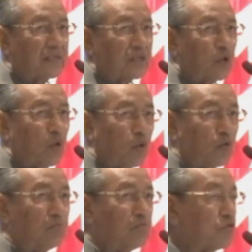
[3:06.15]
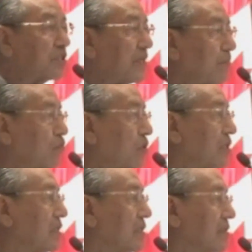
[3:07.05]
The whole Muslim
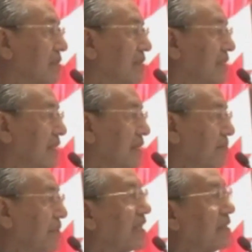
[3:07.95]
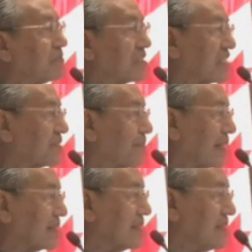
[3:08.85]
world became
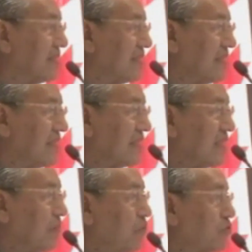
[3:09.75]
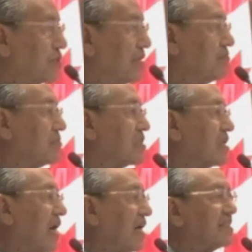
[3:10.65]
suspect. The Muslims
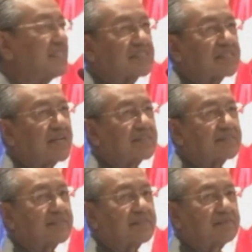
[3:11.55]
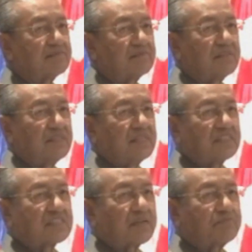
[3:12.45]
are distrusted,
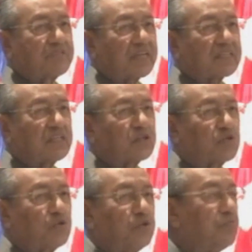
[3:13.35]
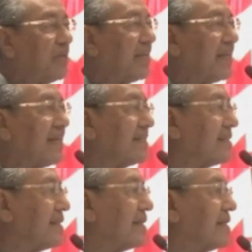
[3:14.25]
subjected to
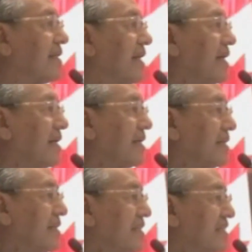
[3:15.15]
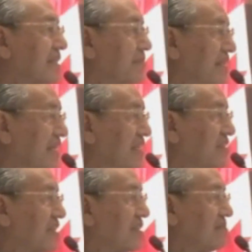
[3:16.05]
humiliating
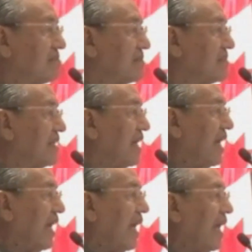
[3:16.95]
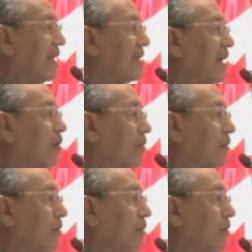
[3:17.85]
discrimination, and